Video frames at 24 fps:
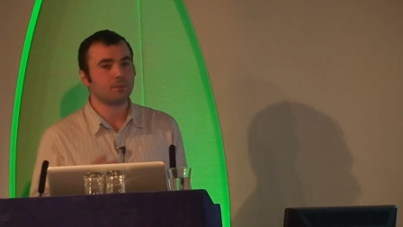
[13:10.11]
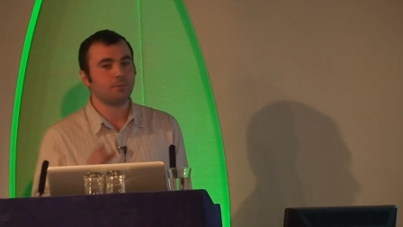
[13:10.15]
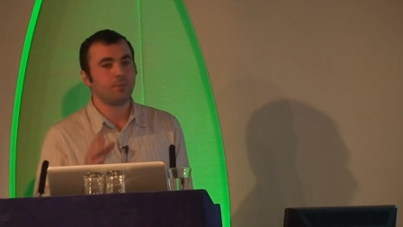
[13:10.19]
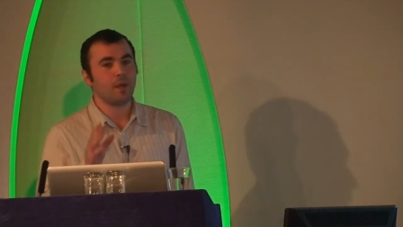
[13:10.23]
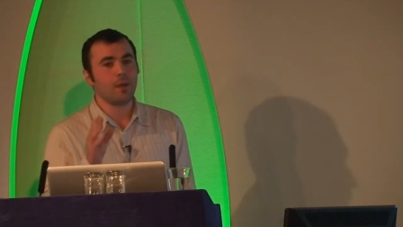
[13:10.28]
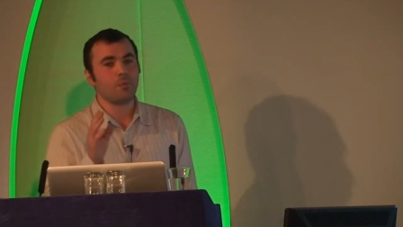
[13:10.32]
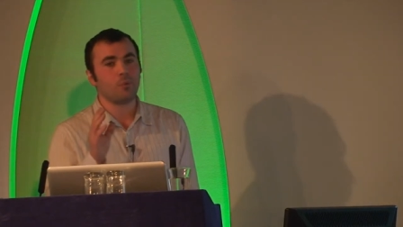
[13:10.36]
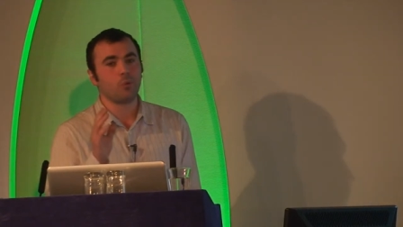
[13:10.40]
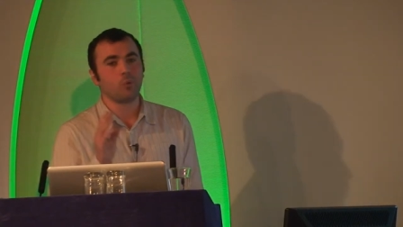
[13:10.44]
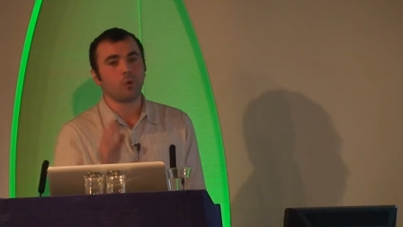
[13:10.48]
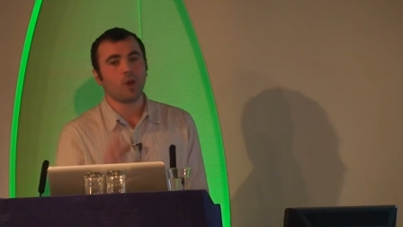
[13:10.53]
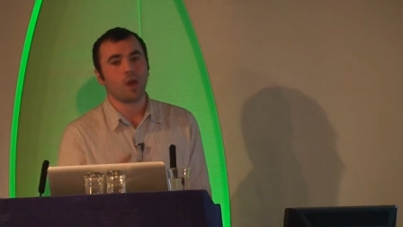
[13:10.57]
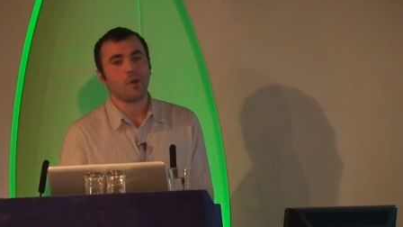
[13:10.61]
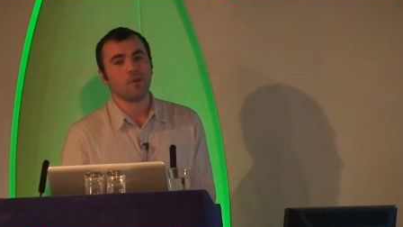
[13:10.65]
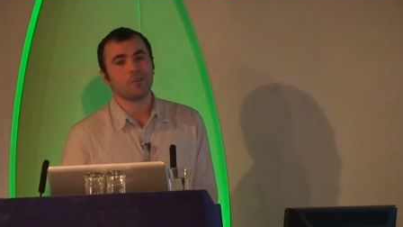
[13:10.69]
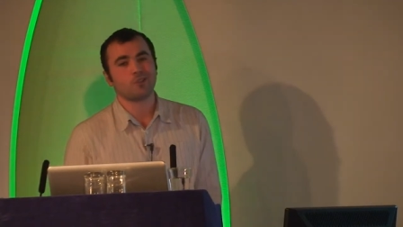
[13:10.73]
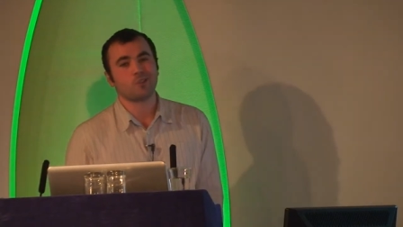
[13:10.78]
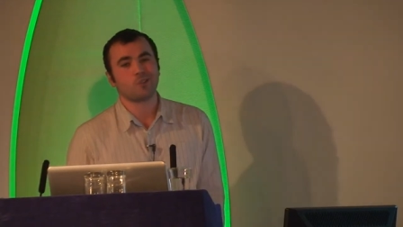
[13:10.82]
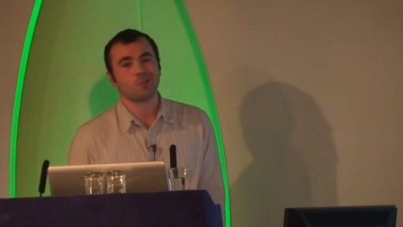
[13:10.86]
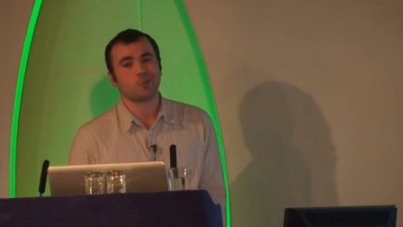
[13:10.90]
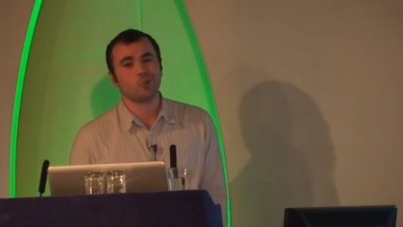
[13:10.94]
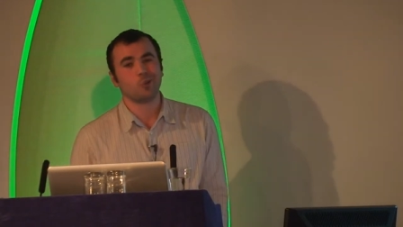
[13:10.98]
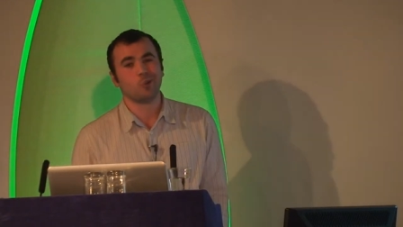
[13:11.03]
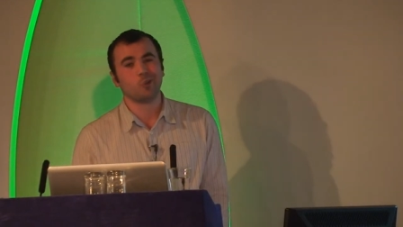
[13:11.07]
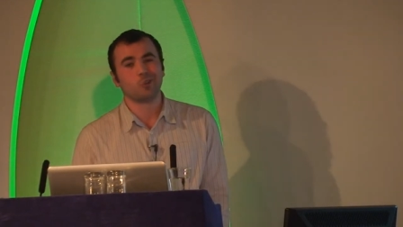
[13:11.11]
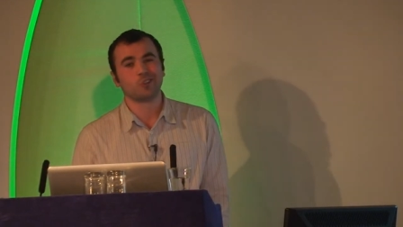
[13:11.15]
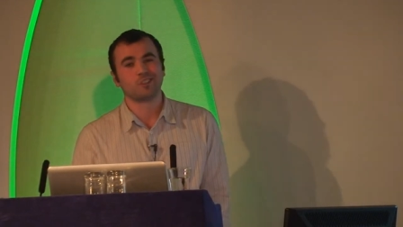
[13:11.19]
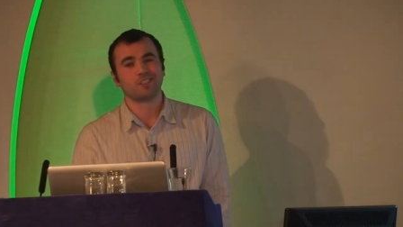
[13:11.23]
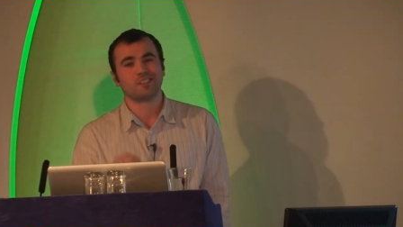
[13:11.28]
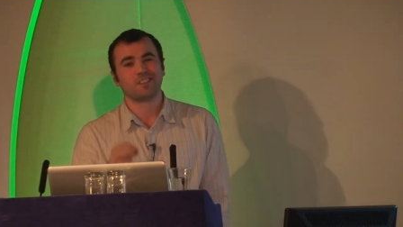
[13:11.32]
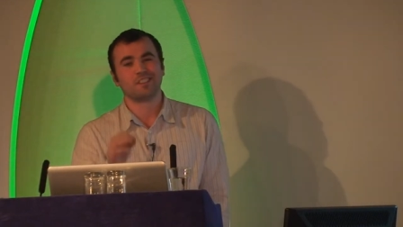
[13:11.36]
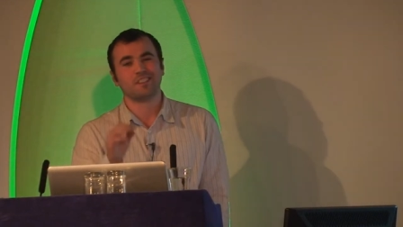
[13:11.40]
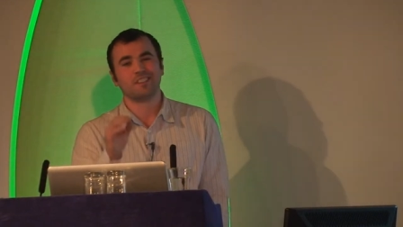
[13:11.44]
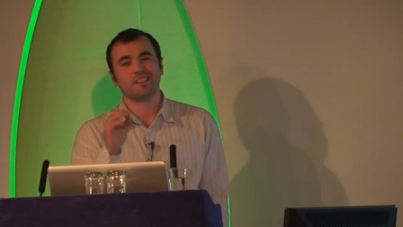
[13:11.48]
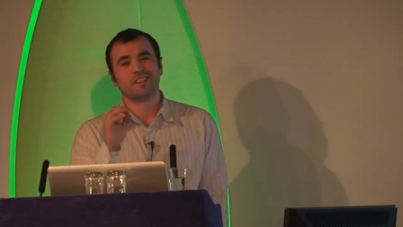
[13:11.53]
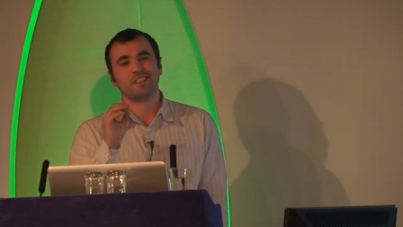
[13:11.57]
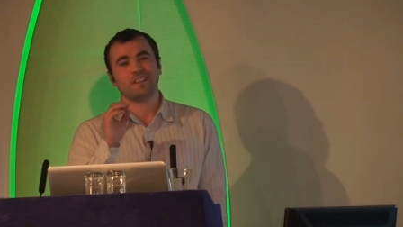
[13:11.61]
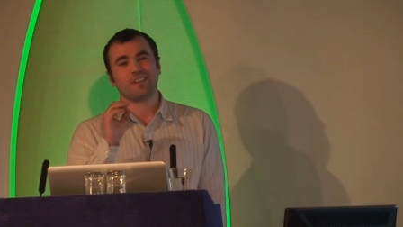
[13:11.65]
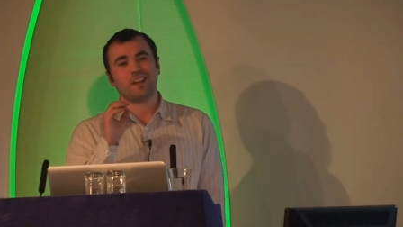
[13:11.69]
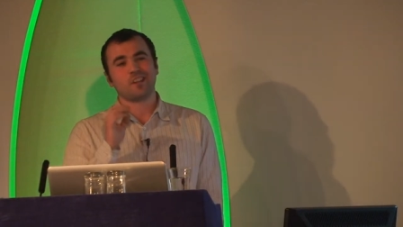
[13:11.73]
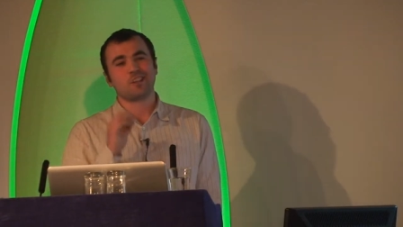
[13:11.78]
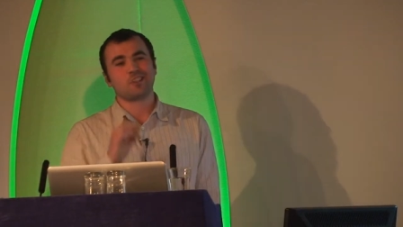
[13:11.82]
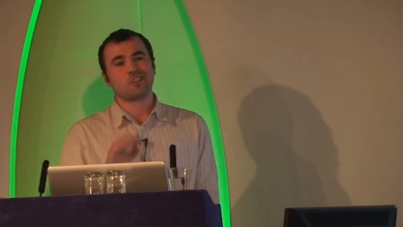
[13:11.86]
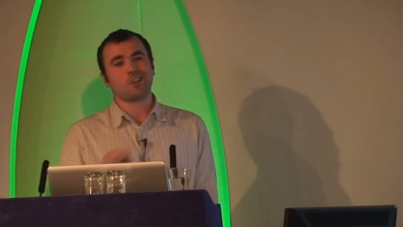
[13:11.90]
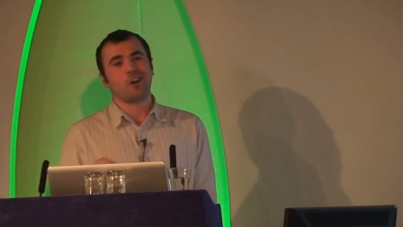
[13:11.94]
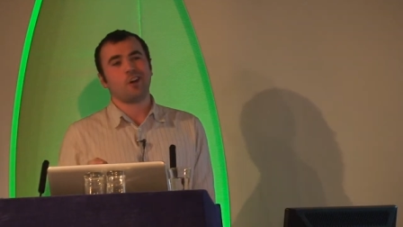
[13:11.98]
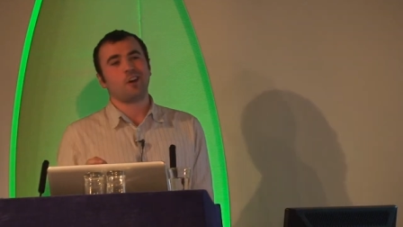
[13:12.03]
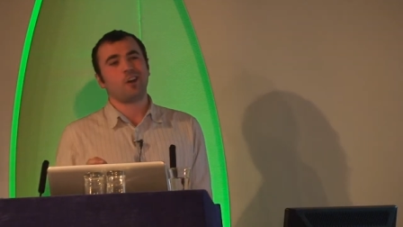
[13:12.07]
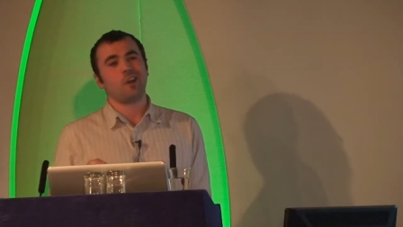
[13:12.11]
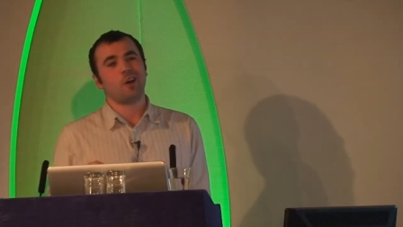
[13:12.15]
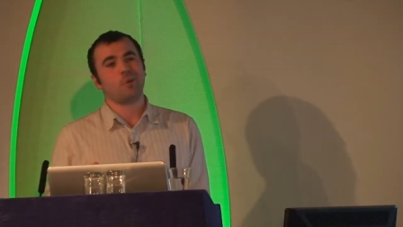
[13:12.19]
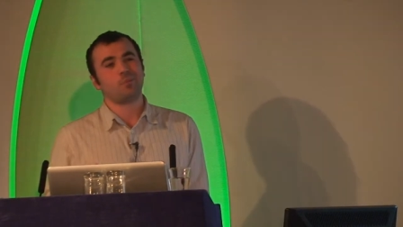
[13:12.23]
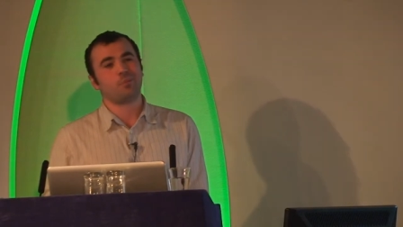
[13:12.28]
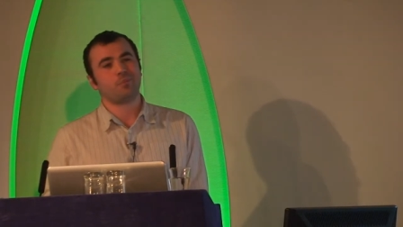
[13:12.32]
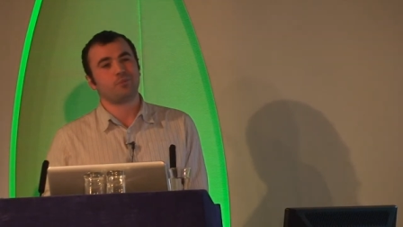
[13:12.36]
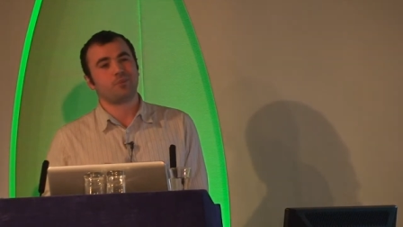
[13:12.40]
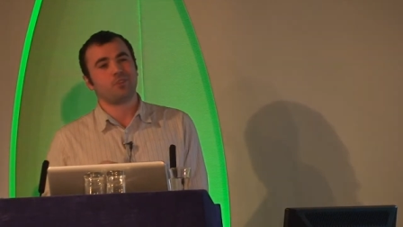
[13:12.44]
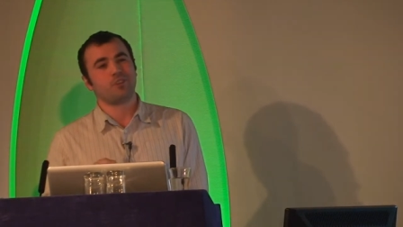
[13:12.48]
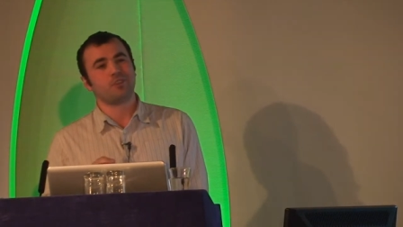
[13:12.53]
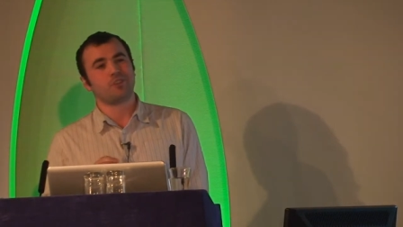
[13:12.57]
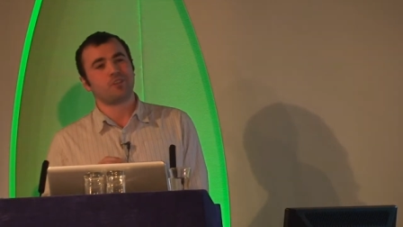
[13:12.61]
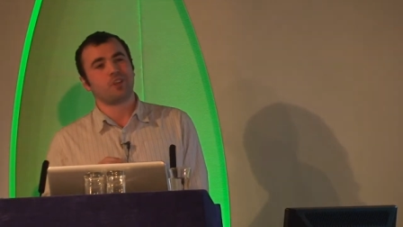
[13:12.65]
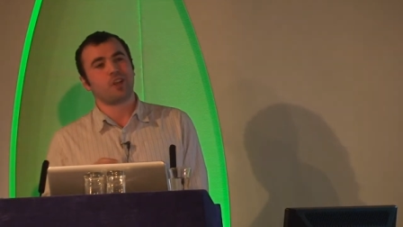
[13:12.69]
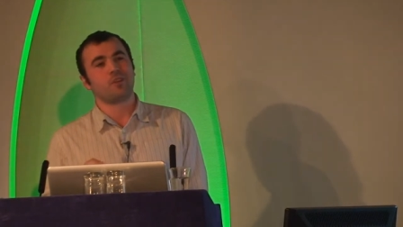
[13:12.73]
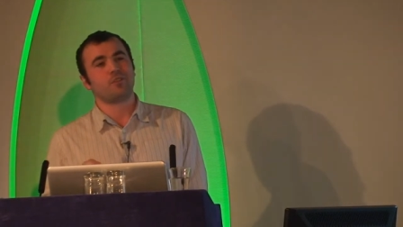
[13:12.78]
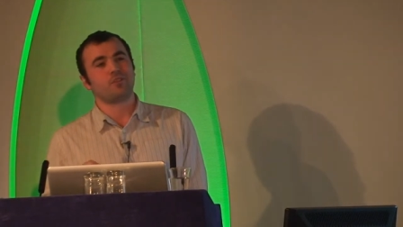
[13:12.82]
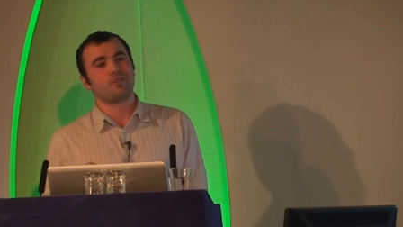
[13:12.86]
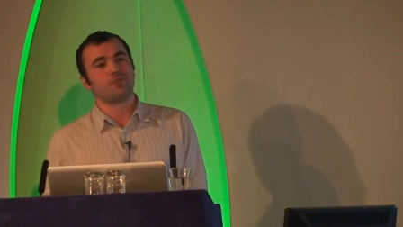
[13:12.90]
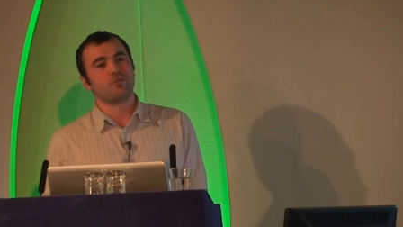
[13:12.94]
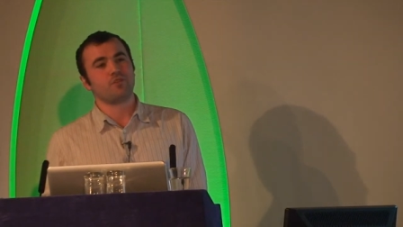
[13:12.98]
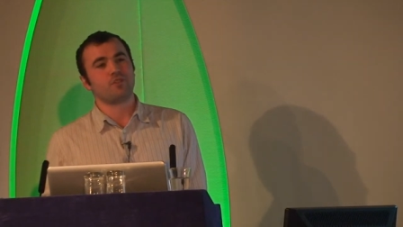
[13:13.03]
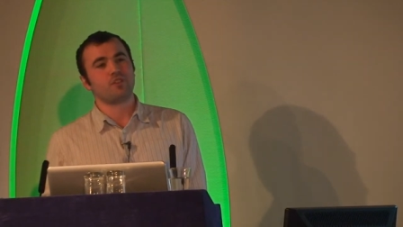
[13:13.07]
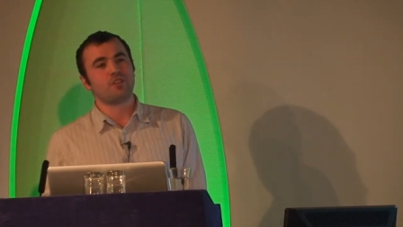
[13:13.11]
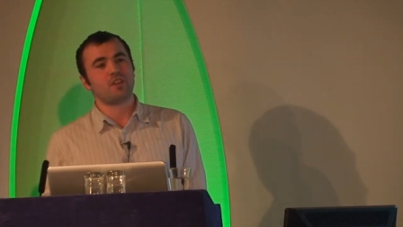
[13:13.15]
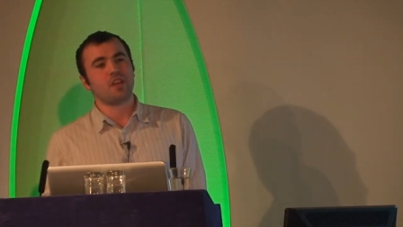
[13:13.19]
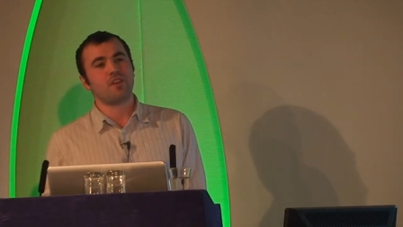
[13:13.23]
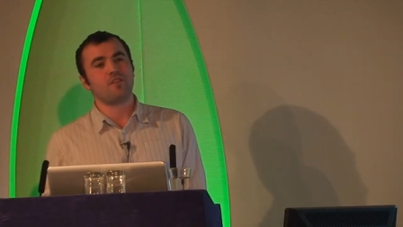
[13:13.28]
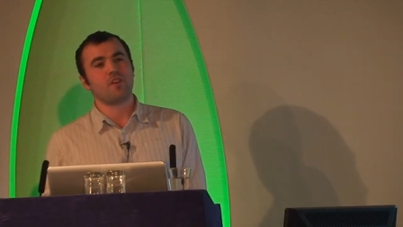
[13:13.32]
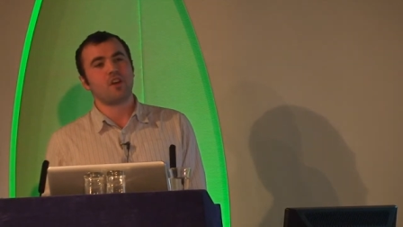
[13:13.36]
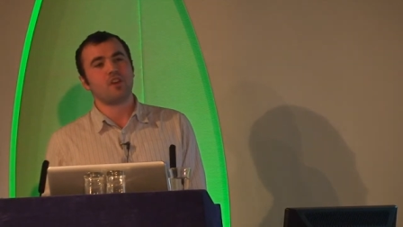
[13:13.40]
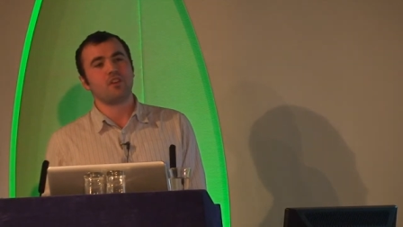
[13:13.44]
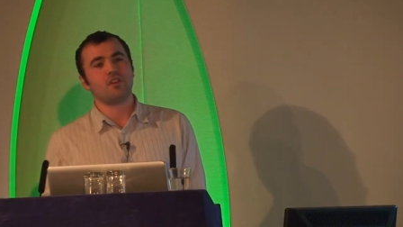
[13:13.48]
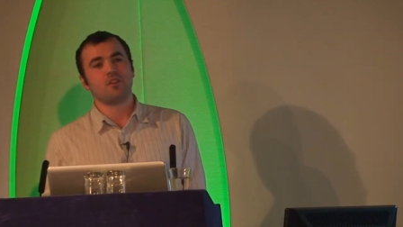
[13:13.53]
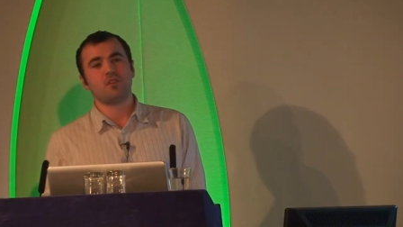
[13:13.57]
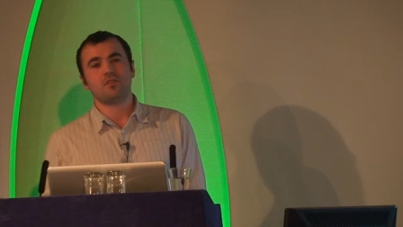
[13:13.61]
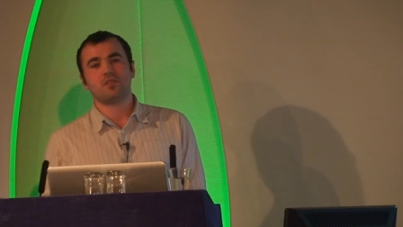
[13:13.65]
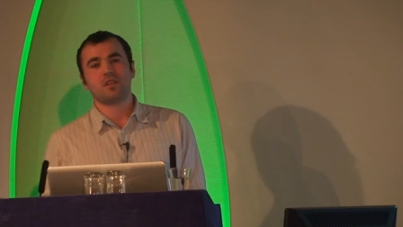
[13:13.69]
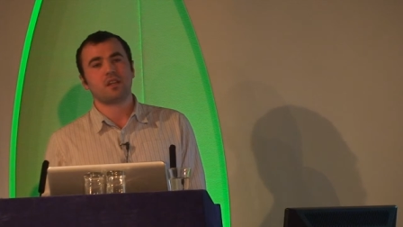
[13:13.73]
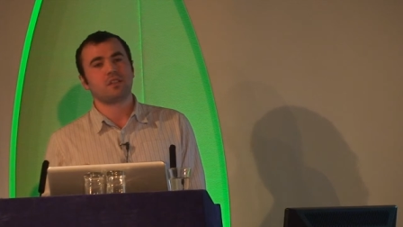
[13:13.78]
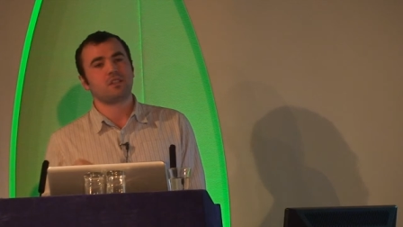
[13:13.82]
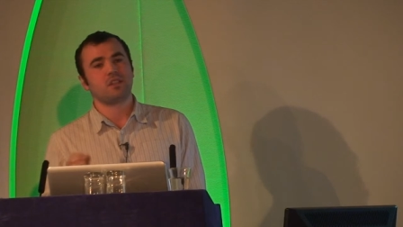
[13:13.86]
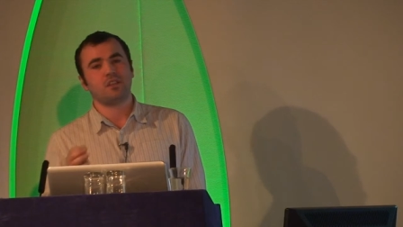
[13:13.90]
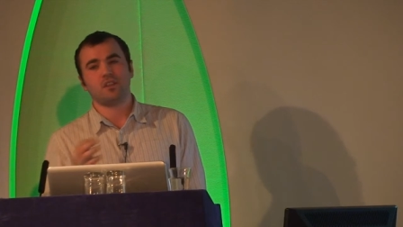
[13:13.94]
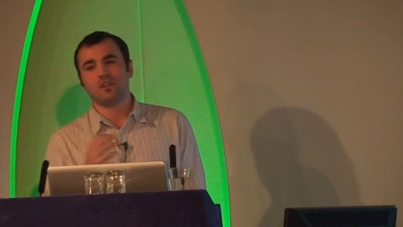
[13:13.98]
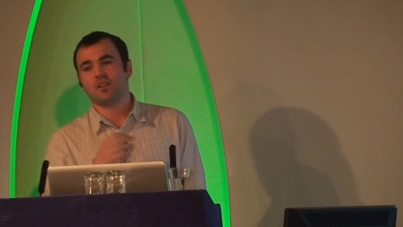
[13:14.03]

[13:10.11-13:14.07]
People go into stores, they sign up to receive their newsletter,